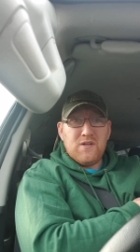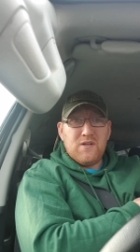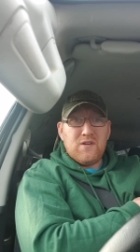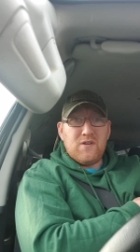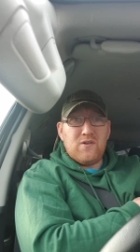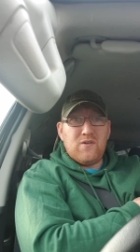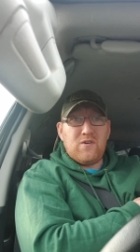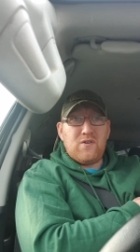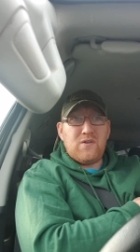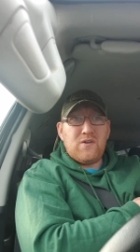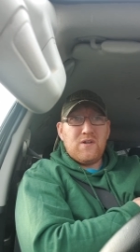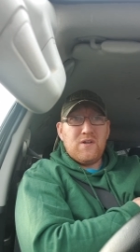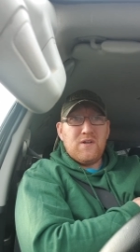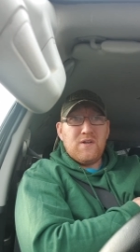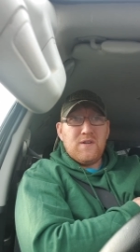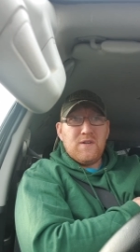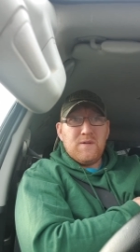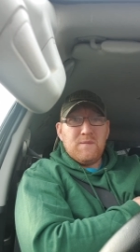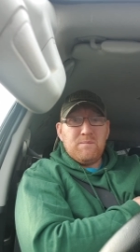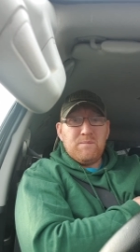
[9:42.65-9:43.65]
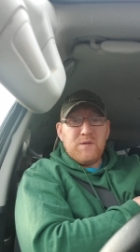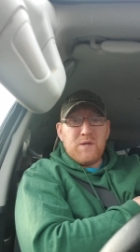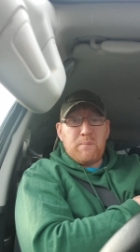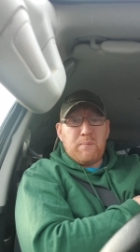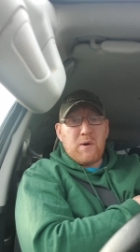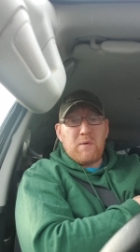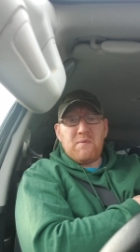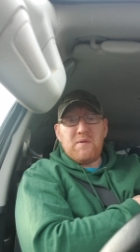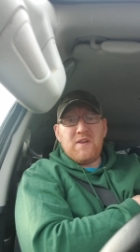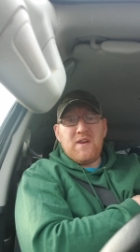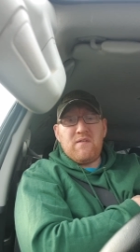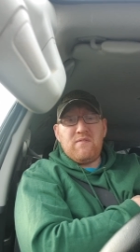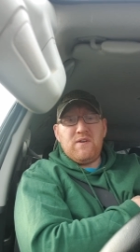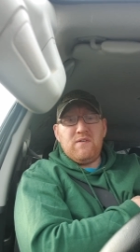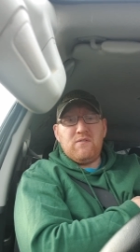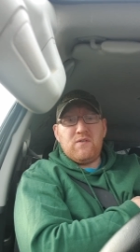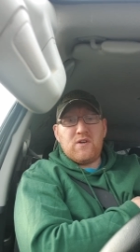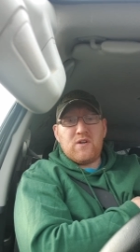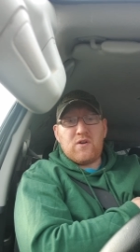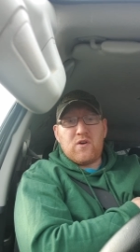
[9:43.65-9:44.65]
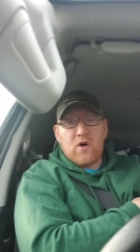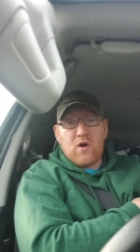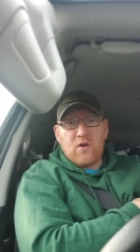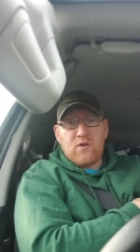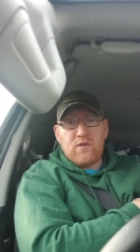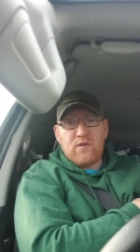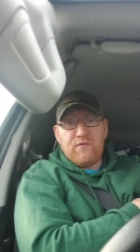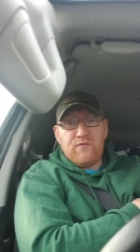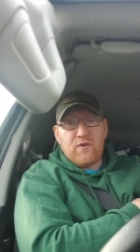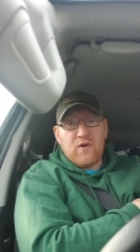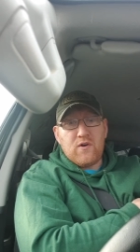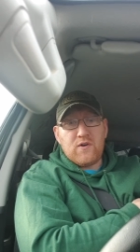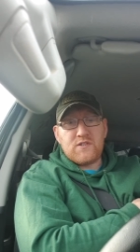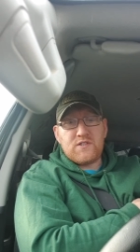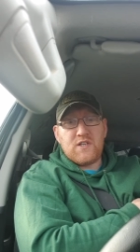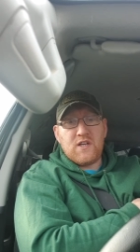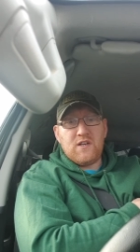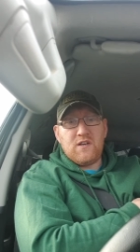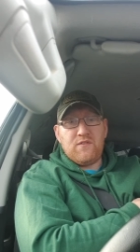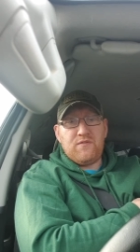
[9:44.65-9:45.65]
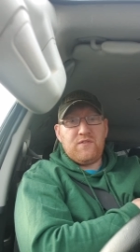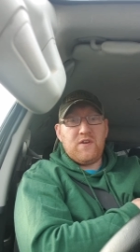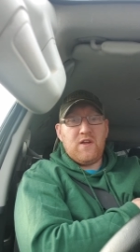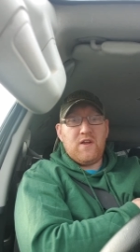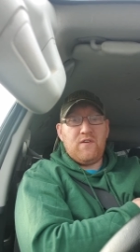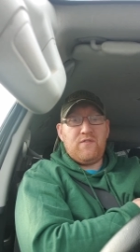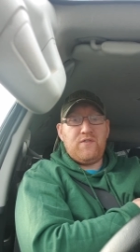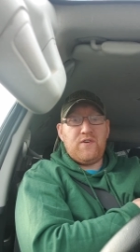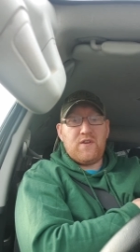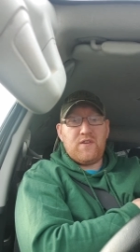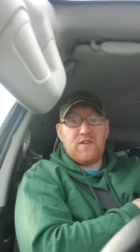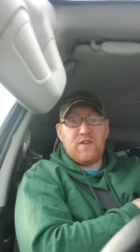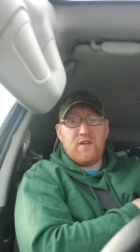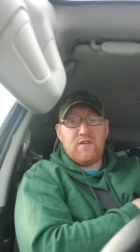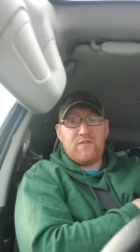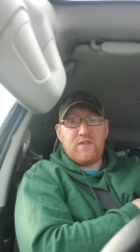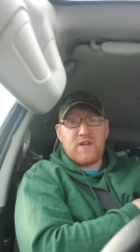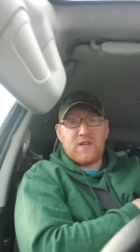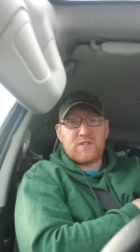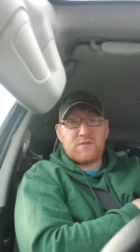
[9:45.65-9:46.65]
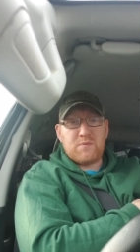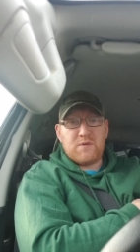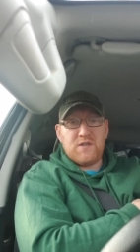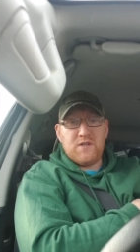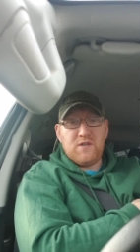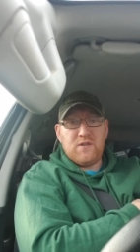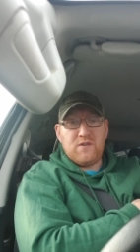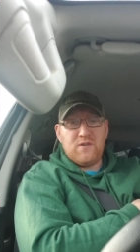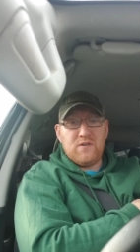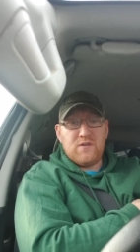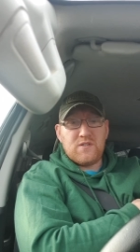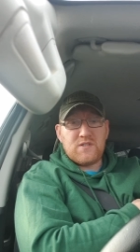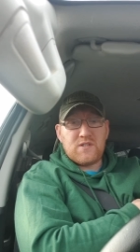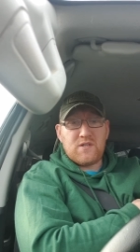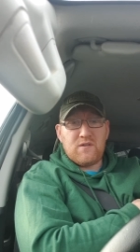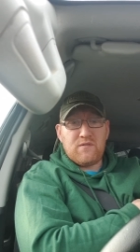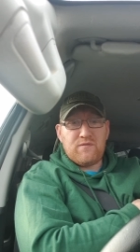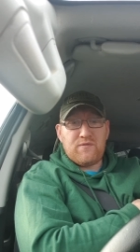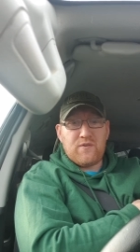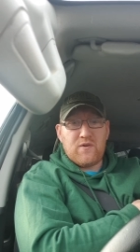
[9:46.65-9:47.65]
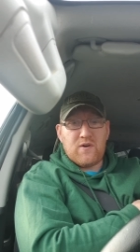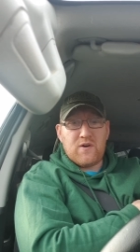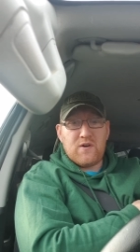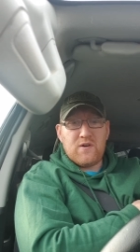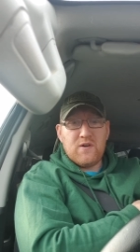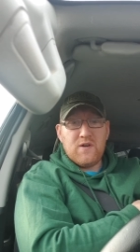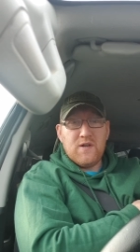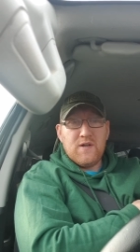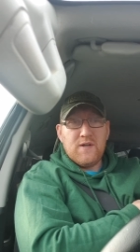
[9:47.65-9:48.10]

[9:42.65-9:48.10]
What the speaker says: You know, you're probably never even going to call the fox in if that's what you're using it for.